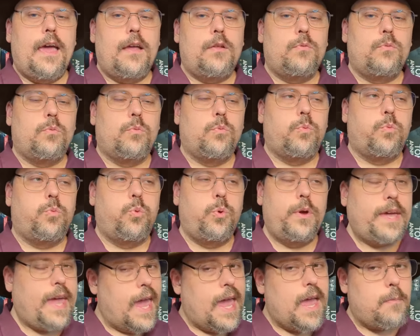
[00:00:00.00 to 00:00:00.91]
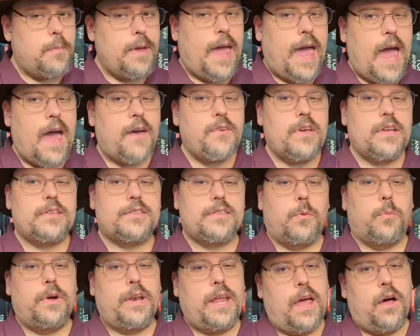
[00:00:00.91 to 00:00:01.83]
And we can be
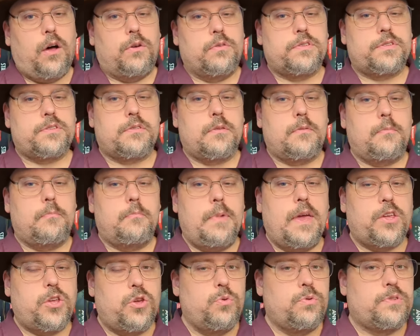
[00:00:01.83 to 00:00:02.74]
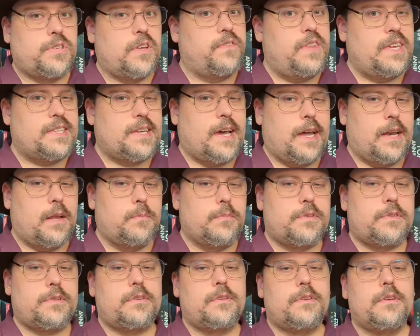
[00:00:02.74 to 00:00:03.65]
having someone else make use of these
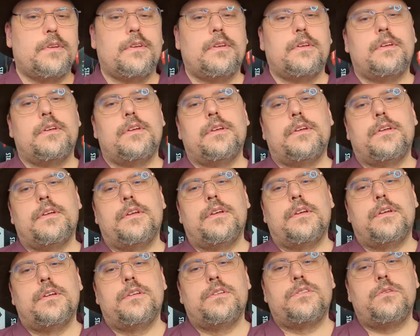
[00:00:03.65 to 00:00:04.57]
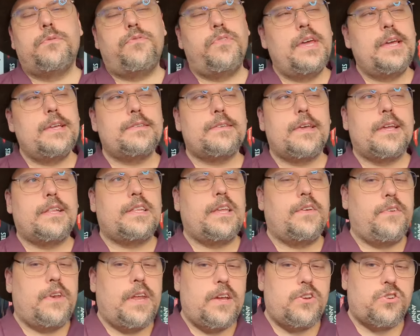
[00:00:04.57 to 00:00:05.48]
items. So things
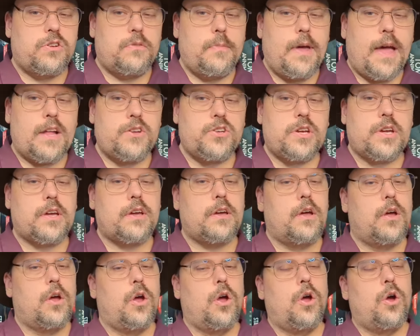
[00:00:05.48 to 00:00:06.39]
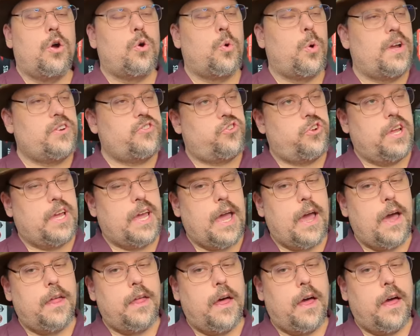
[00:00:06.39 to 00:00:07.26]
like divination magic, questioning